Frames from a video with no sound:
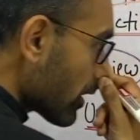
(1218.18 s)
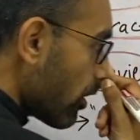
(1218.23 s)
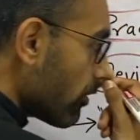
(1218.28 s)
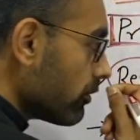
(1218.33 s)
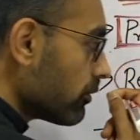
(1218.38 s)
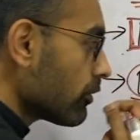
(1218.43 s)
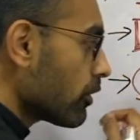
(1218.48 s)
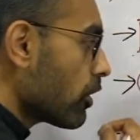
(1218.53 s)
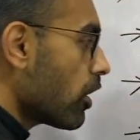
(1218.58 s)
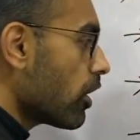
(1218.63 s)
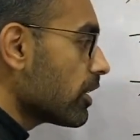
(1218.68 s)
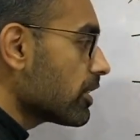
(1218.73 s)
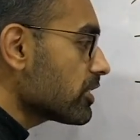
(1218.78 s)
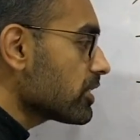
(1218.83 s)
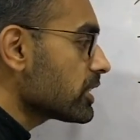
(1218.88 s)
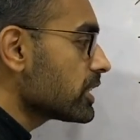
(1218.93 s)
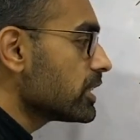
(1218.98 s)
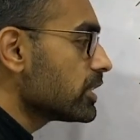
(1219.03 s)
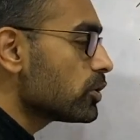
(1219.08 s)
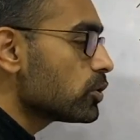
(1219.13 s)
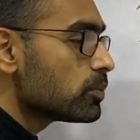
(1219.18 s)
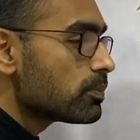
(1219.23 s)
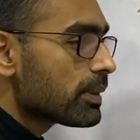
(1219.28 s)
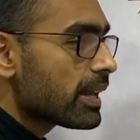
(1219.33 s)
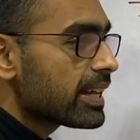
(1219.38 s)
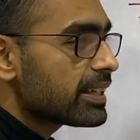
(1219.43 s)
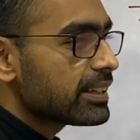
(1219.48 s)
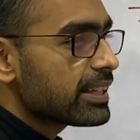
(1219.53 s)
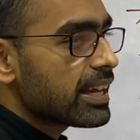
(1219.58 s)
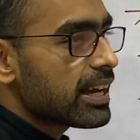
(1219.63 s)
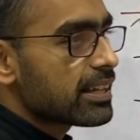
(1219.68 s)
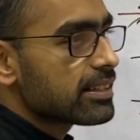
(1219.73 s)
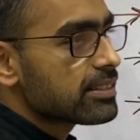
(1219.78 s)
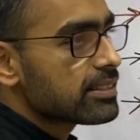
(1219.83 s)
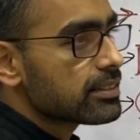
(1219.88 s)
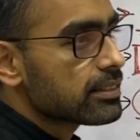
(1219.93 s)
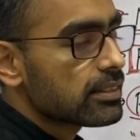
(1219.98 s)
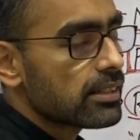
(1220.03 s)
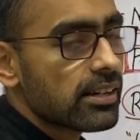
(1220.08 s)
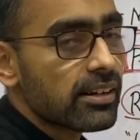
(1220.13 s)
of course, to make the
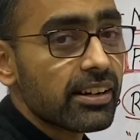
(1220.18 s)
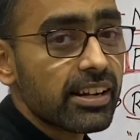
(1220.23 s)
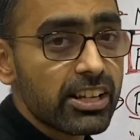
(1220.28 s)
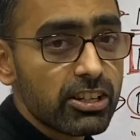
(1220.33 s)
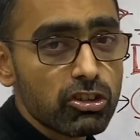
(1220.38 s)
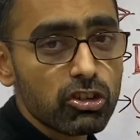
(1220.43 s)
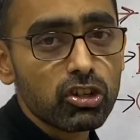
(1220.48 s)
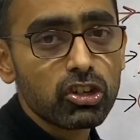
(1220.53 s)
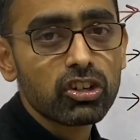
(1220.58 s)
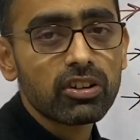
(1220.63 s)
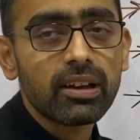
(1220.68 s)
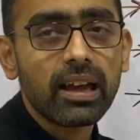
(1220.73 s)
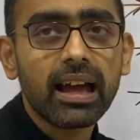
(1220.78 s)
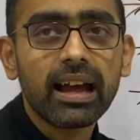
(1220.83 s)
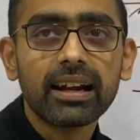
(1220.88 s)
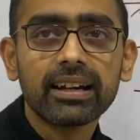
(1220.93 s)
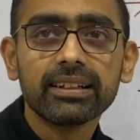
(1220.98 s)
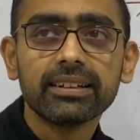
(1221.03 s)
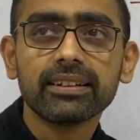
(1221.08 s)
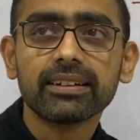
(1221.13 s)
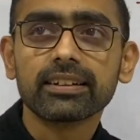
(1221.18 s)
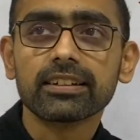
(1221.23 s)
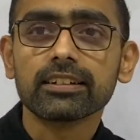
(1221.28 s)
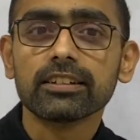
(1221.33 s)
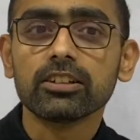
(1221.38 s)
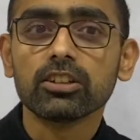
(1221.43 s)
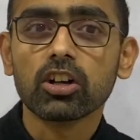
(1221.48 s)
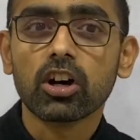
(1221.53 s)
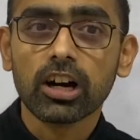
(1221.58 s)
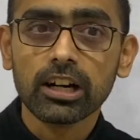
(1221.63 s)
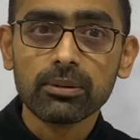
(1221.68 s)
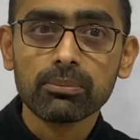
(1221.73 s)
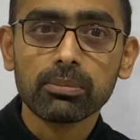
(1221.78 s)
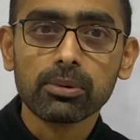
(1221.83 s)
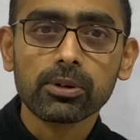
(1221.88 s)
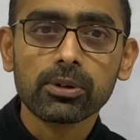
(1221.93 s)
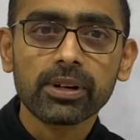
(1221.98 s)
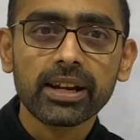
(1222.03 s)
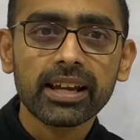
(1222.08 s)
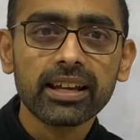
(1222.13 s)
answer rich and not
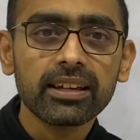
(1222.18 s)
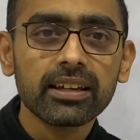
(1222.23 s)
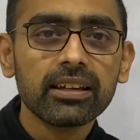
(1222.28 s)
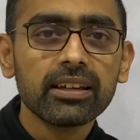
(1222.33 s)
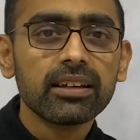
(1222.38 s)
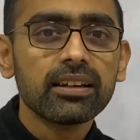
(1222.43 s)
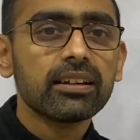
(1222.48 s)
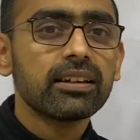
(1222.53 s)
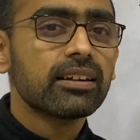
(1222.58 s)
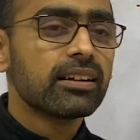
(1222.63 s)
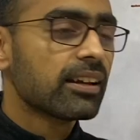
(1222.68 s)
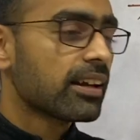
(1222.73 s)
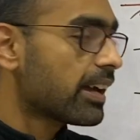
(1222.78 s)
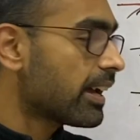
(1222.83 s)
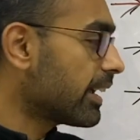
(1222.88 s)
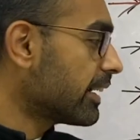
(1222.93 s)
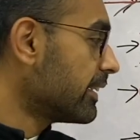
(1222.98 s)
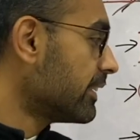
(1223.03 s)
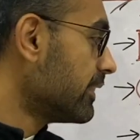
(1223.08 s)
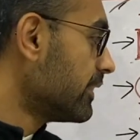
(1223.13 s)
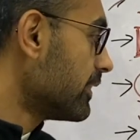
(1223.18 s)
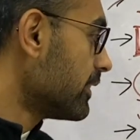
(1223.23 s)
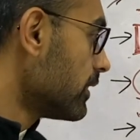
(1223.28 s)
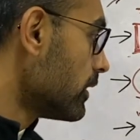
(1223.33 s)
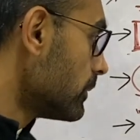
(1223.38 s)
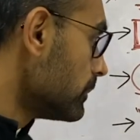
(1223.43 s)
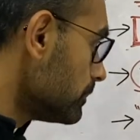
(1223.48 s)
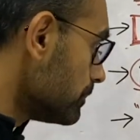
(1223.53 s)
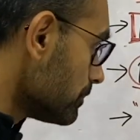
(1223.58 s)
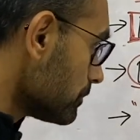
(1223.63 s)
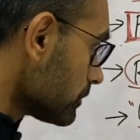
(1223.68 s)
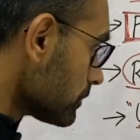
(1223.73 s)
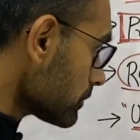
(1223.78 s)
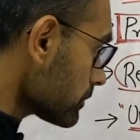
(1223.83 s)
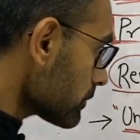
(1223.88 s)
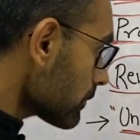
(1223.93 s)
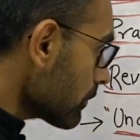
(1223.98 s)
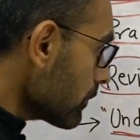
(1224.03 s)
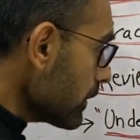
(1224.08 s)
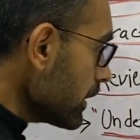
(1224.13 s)
boring, and to
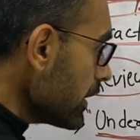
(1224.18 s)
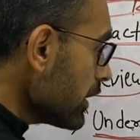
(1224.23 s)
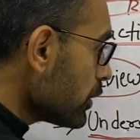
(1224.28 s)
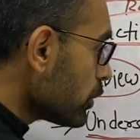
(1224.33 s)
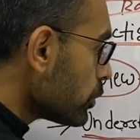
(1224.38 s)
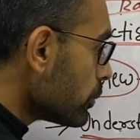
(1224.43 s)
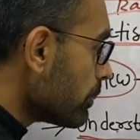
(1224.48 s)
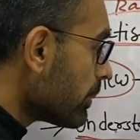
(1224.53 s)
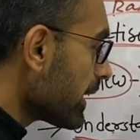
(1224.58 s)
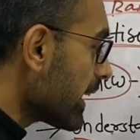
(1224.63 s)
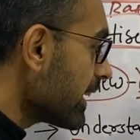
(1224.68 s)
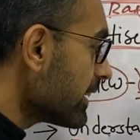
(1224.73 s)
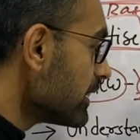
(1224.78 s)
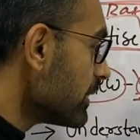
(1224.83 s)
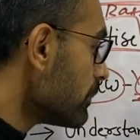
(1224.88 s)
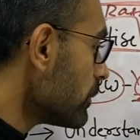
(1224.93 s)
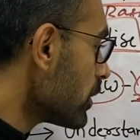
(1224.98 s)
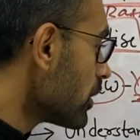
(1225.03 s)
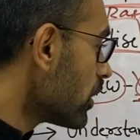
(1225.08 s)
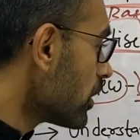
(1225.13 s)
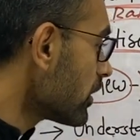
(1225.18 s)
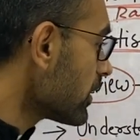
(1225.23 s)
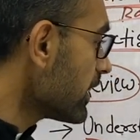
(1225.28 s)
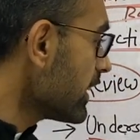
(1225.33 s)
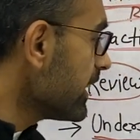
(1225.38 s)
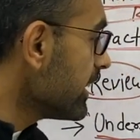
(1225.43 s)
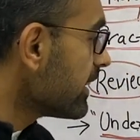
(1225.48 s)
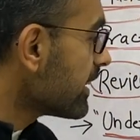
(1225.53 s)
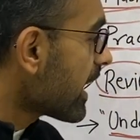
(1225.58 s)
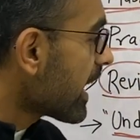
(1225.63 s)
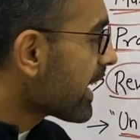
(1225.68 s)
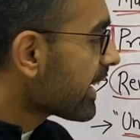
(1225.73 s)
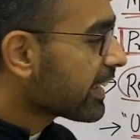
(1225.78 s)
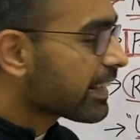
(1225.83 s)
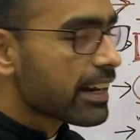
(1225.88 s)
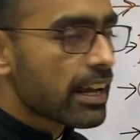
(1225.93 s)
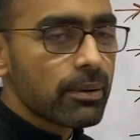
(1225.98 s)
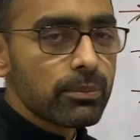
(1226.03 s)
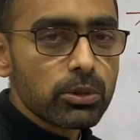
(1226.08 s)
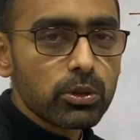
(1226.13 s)
break the monotony,
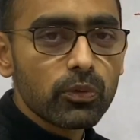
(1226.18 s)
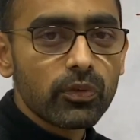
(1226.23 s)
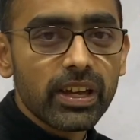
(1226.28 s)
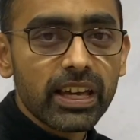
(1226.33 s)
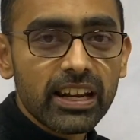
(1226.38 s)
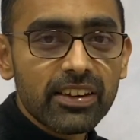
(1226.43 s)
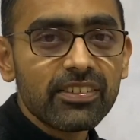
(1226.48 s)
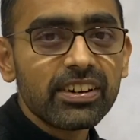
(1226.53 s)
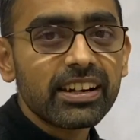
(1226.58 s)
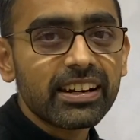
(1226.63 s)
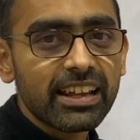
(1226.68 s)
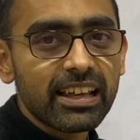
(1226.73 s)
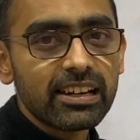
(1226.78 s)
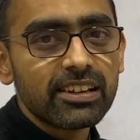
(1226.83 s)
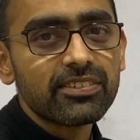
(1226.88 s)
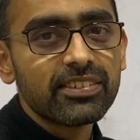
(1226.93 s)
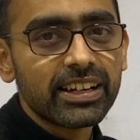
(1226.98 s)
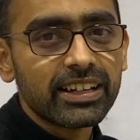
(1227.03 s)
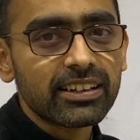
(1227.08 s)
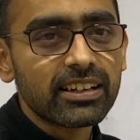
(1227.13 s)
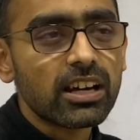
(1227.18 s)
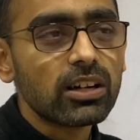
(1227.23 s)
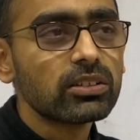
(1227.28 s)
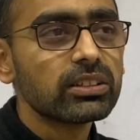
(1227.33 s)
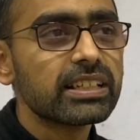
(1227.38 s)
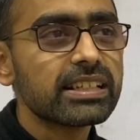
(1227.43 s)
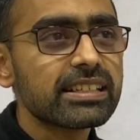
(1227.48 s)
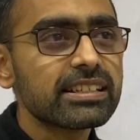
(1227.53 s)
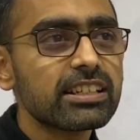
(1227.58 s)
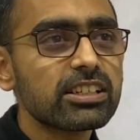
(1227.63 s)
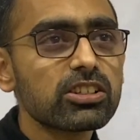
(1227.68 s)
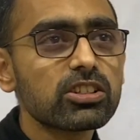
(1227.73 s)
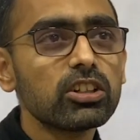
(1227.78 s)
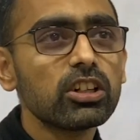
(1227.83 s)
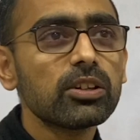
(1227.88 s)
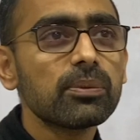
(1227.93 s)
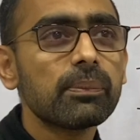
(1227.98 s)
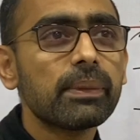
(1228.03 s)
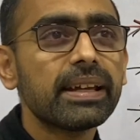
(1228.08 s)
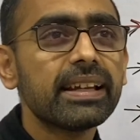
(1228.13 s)
diagrams wherever relevant. Now this does
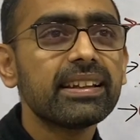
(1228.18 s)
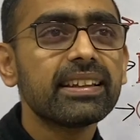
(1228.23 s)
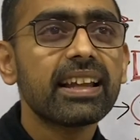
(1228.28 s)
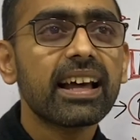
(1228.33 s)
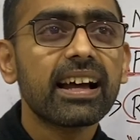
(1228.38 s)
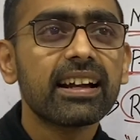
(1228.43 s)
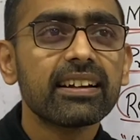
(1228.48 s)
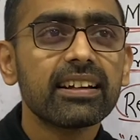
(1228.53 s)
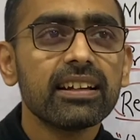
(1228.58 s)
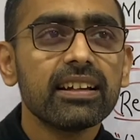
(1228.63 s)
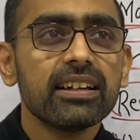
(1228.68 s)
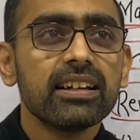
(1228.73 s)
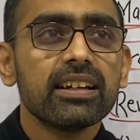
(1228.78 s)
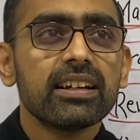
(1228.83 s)
not mean that